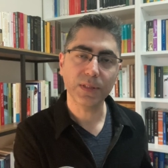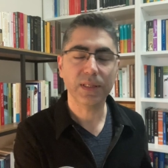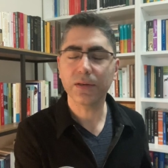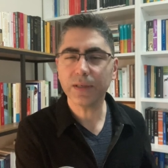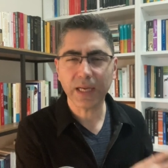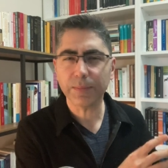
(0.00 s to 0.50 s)
It's
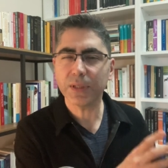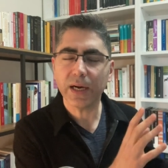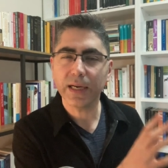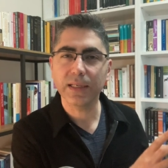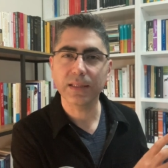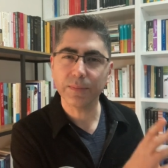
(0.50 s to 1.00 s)
like, okay, I'm
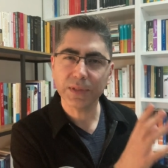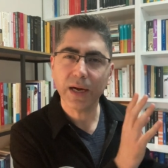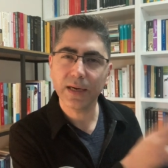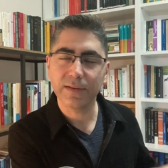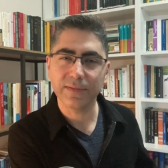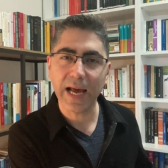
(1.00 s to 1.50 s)
tired. I'm
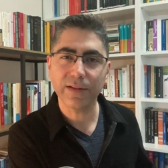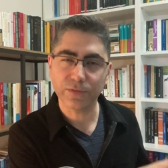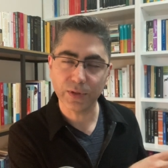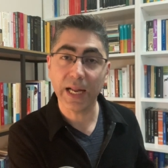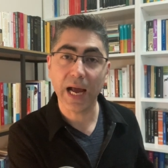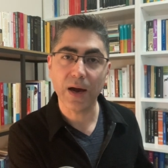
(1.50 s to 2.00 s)
tired of that
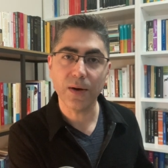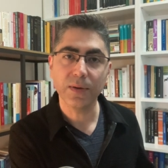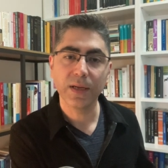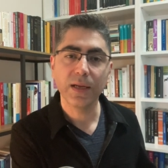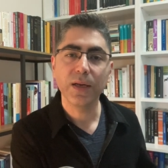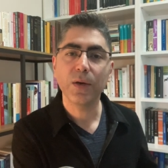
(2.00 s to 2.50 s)
for now.
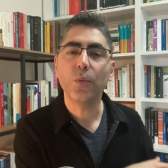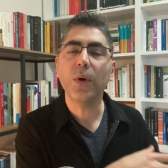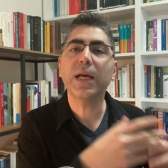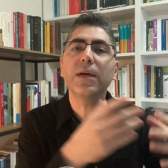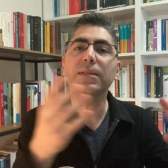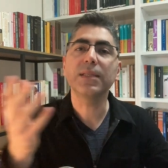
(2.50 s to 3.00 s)

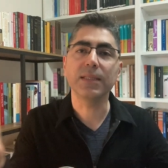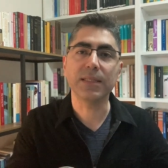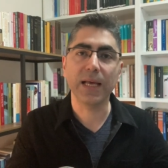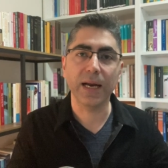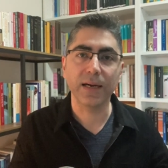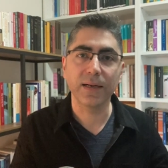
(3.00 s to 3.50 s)
What else is
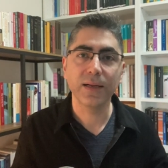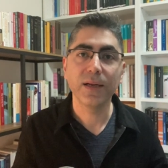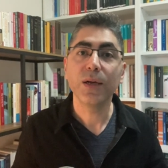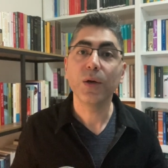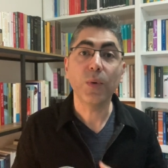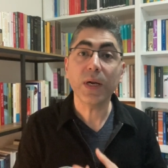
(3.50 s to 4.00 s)
there?
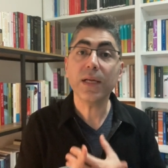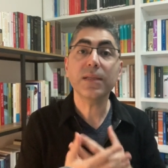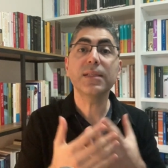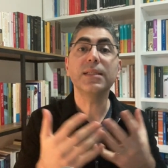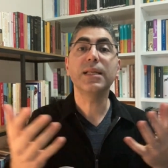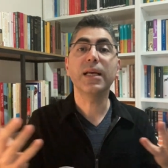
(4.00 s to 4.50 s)
What
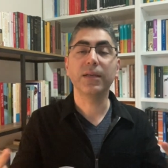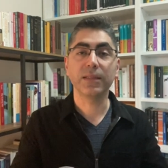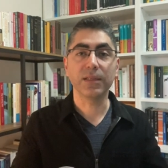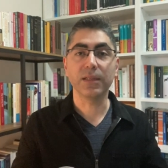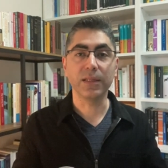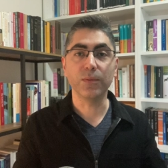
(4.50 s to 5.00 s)
else is there in
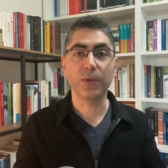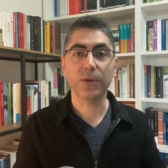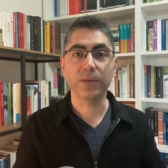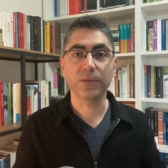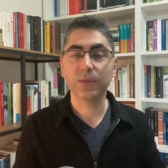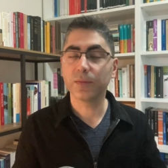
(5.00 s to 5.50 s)
the, in the
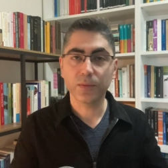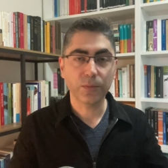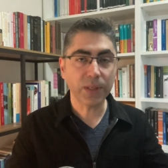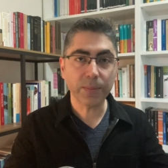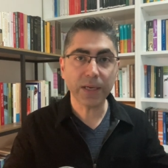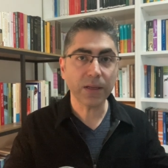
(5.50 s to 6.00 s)
world?
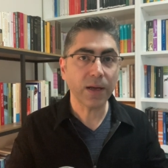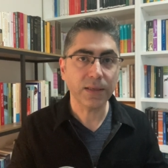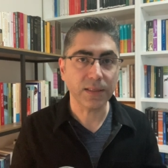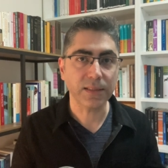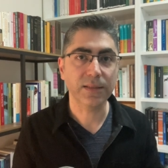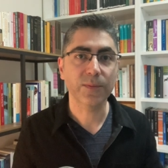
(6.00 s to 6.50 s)
What about
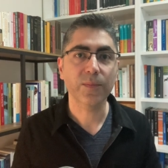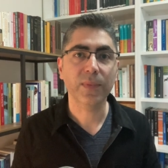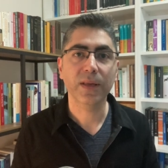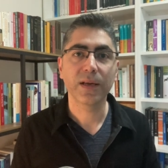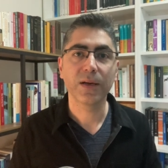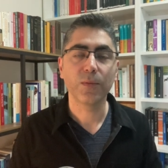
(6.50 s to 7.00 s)
others?
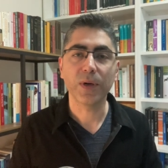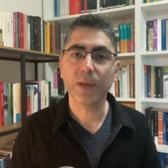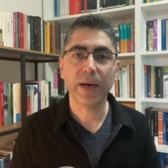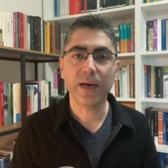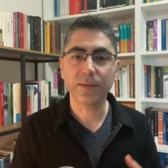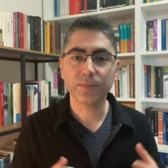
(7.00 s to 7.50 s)
What
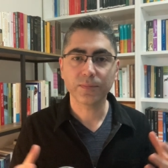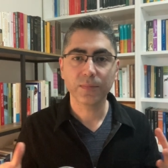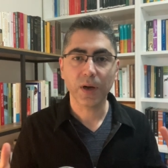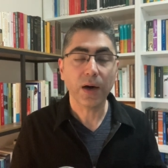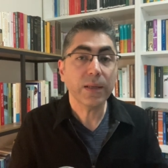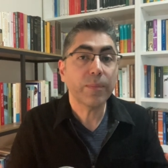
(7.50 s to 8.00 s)
about
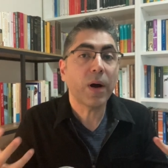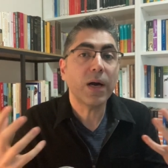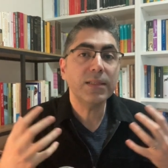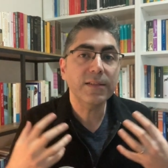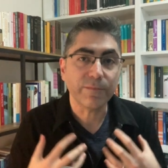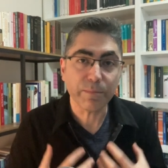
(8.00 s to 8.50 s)
other
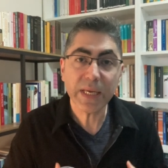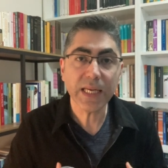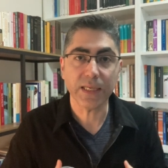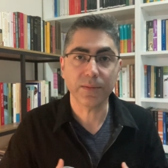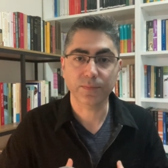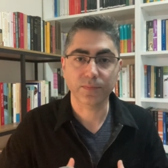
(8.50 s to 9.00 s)
parts of me?